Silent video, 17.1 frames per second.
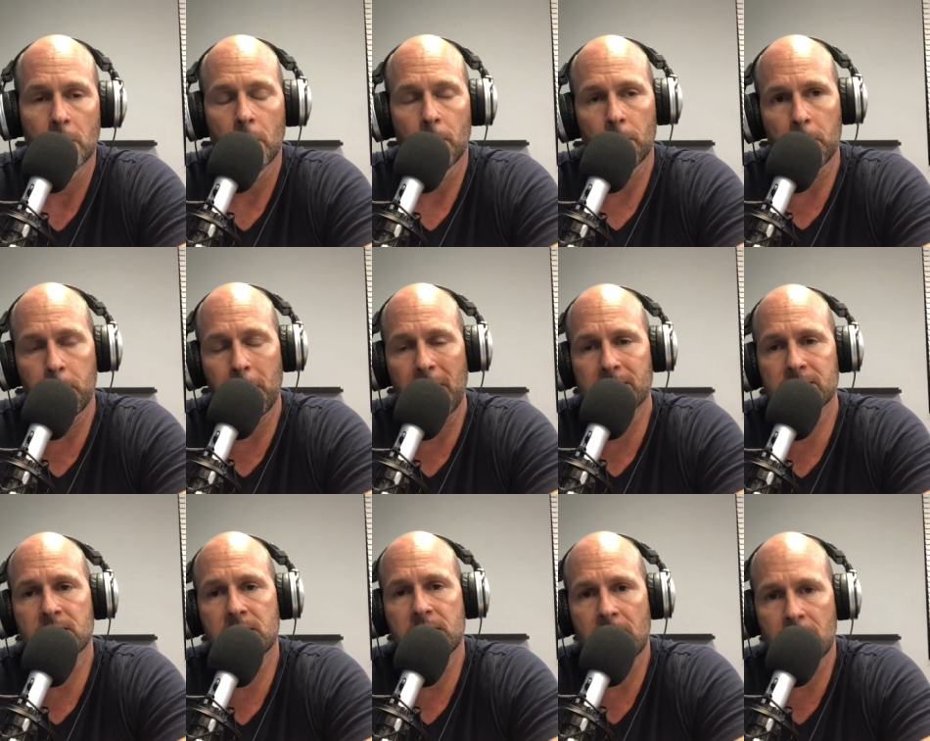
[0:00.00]
But back
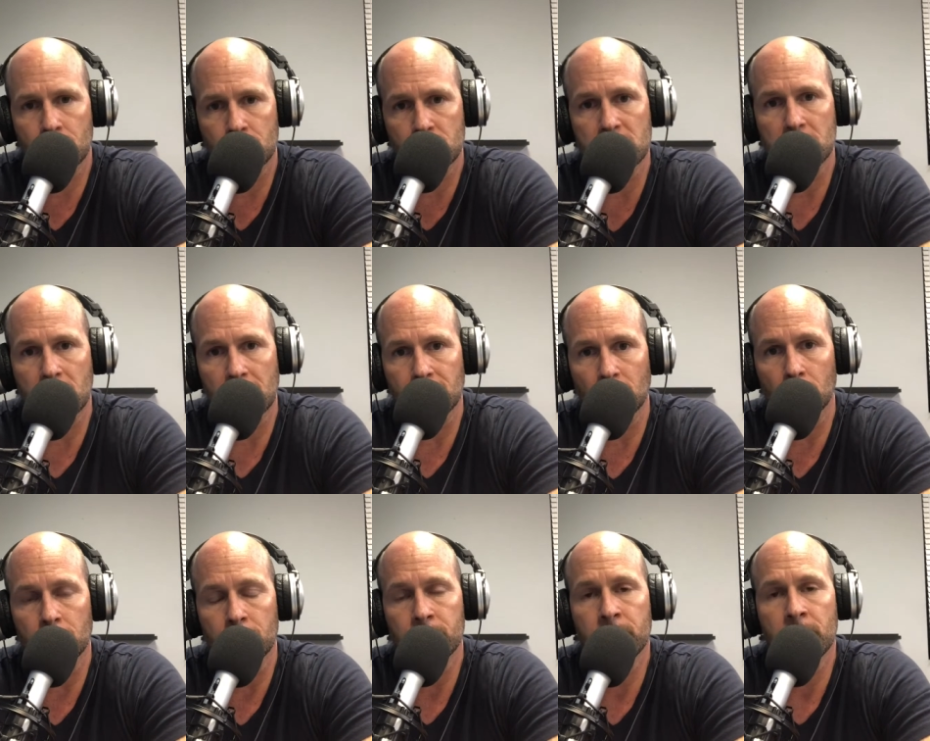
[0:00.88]
to the energy
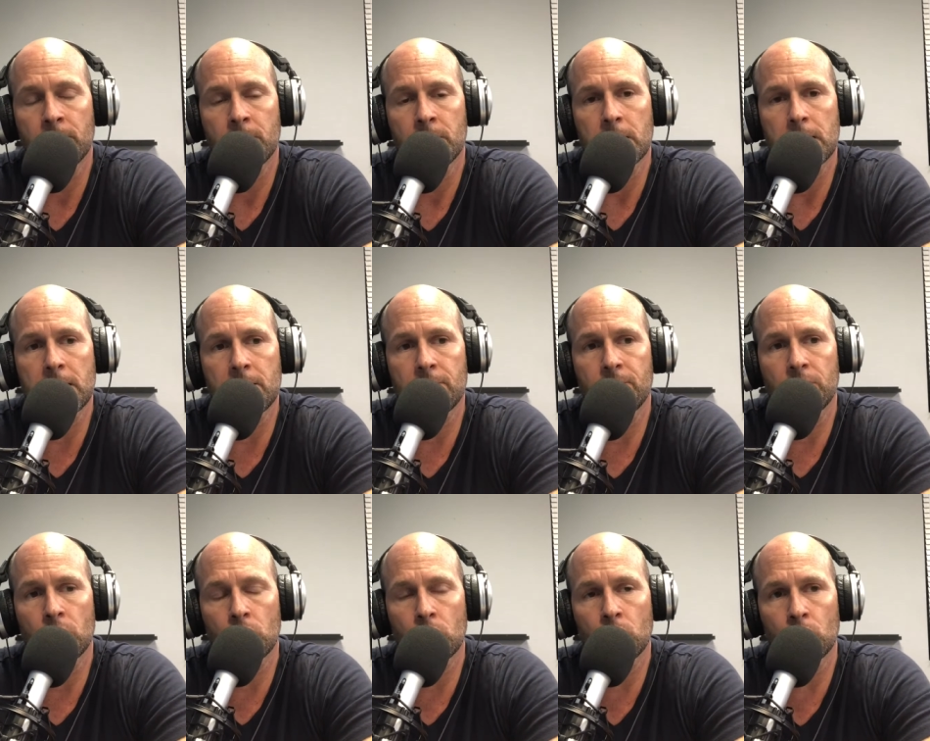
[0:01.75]
level, if
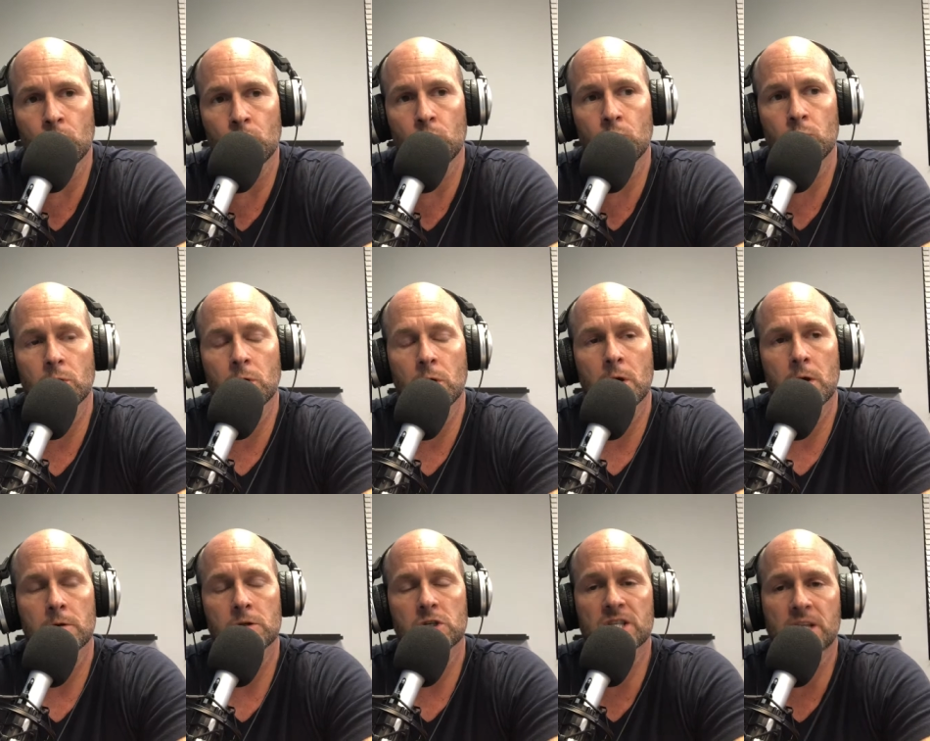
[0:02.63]
you
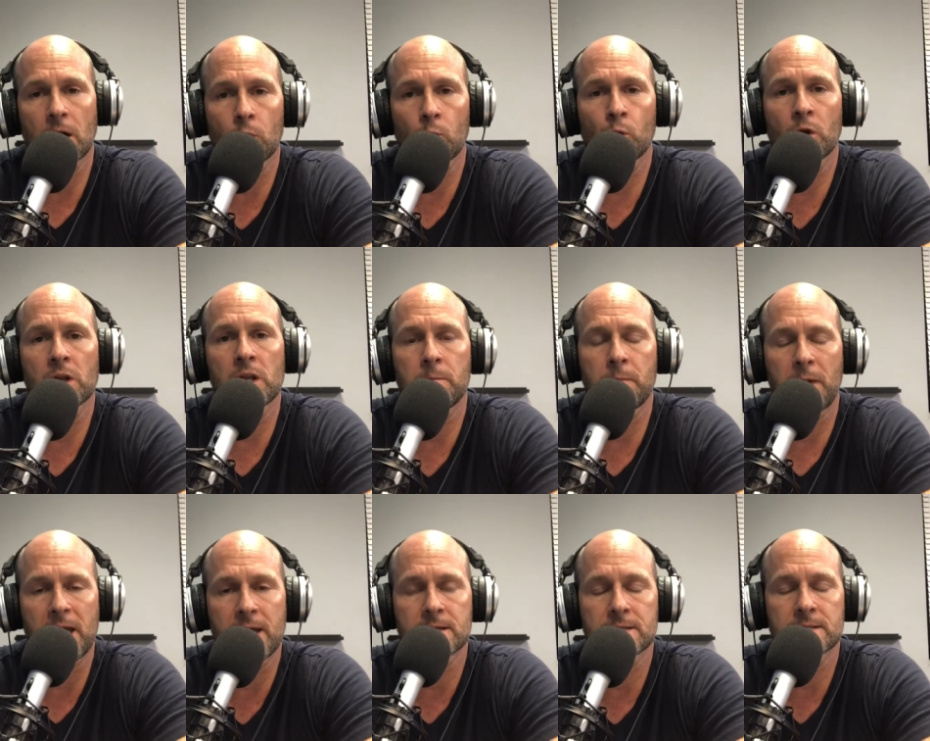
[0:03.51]
start really
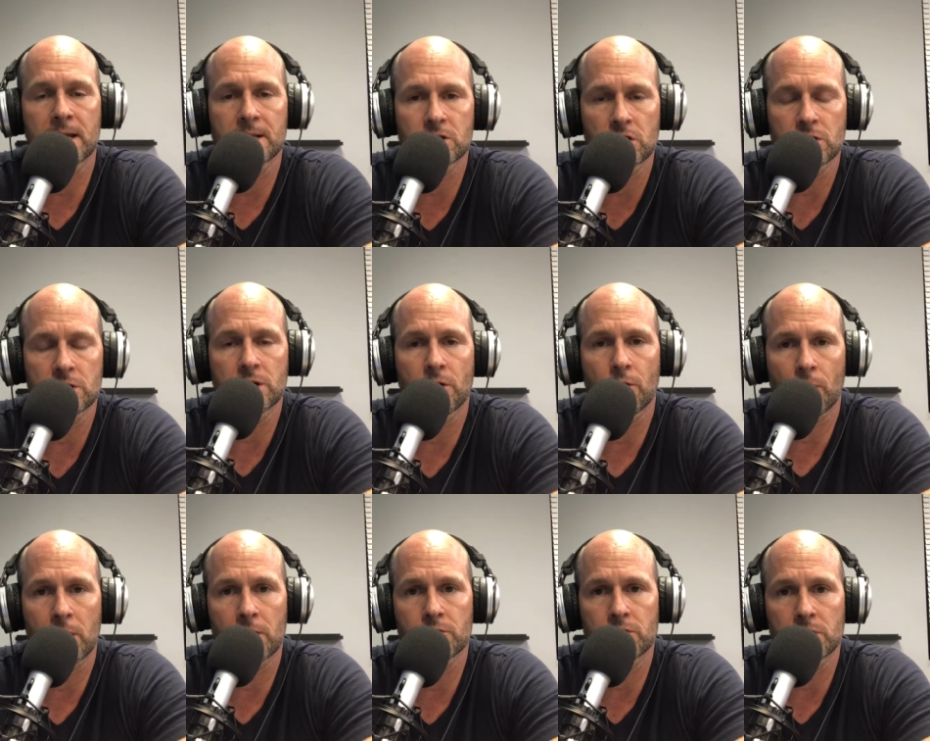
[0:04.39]
paying attention to
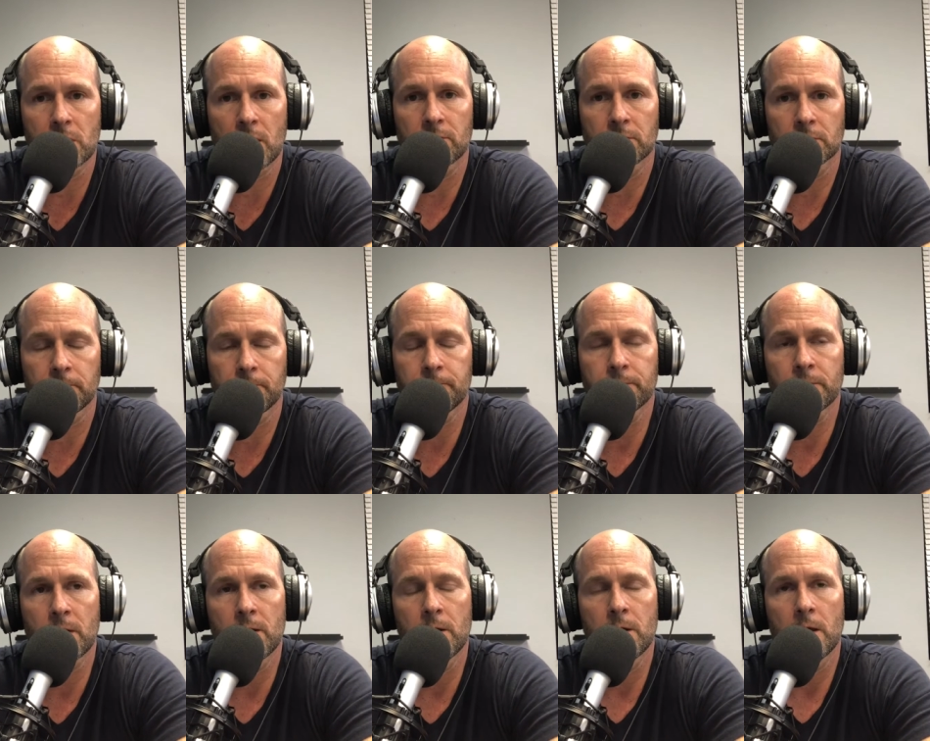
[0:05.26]
your energy level,
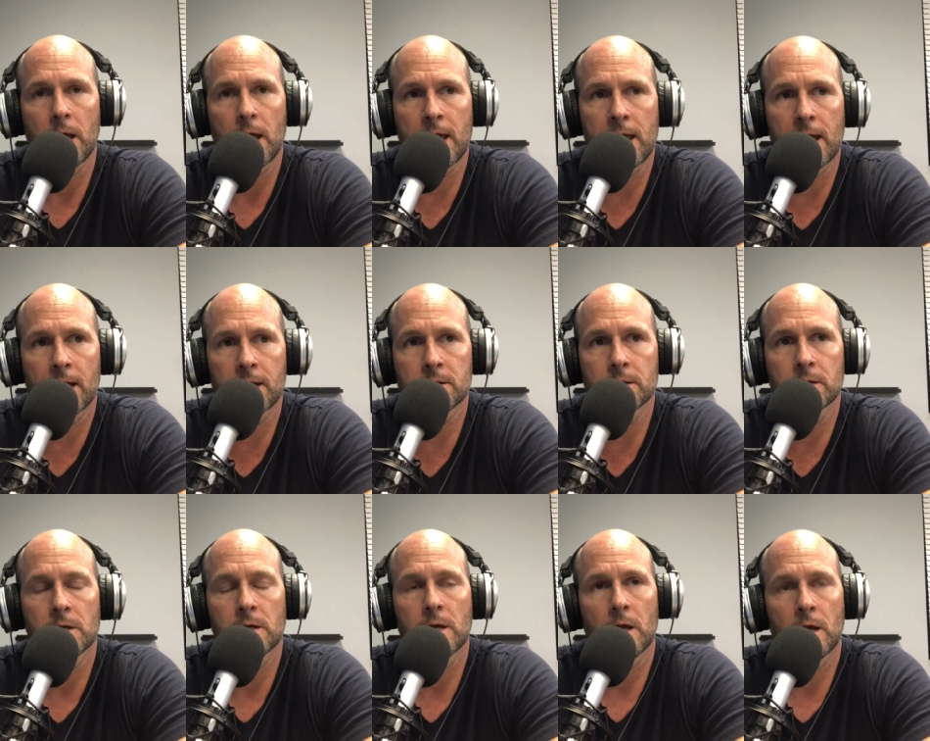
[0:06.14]
and
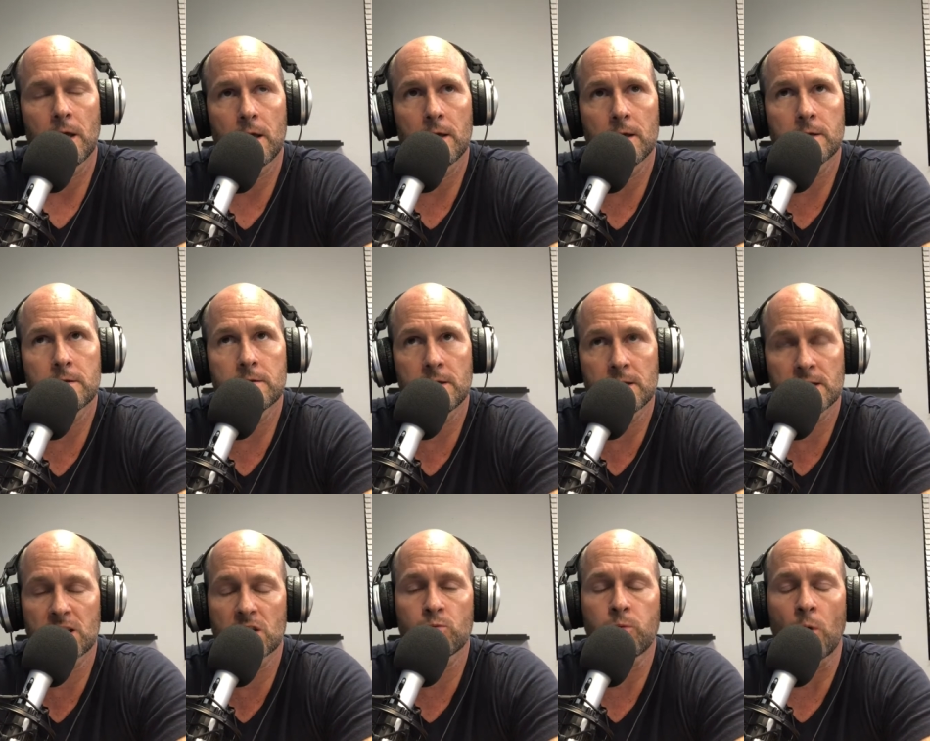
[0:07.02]

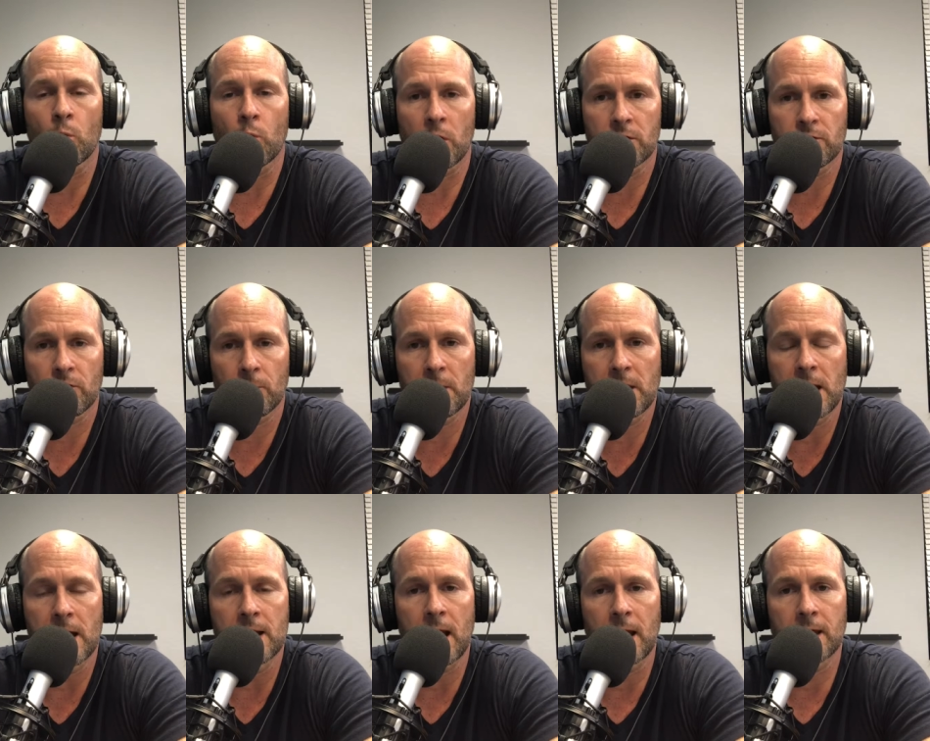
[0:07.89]
this is what worked for me,
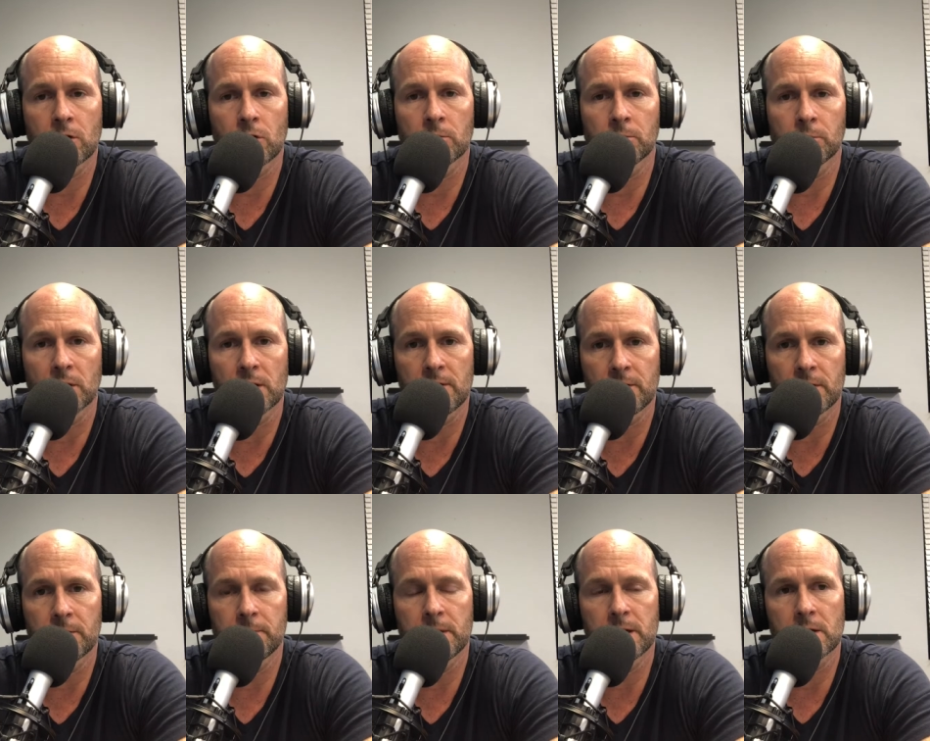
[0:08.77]
and I couldn't believe
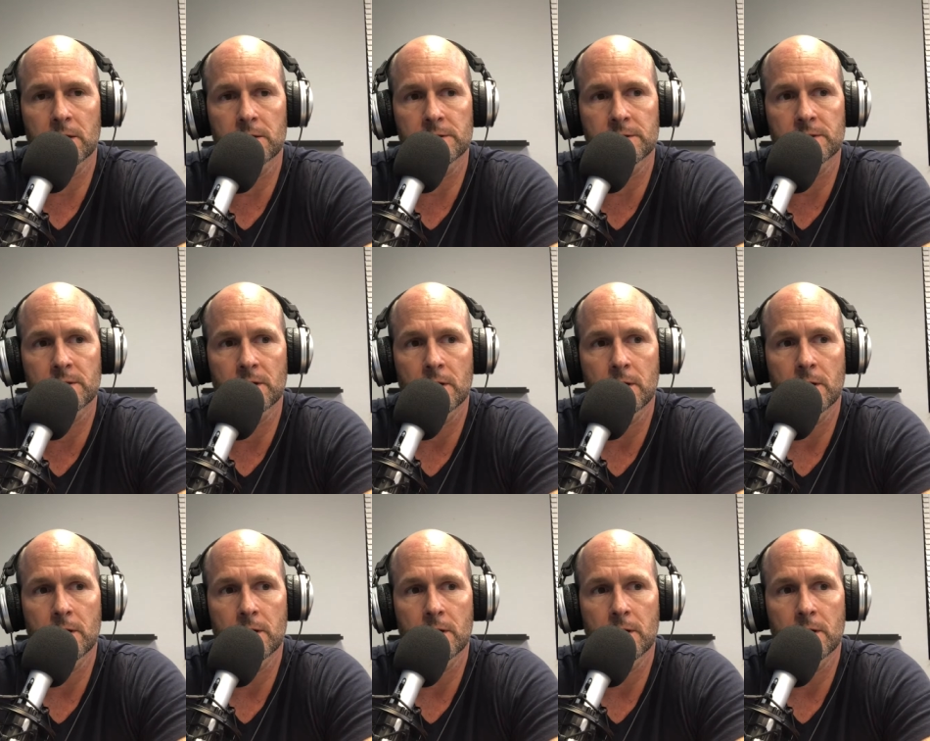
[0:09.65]
it because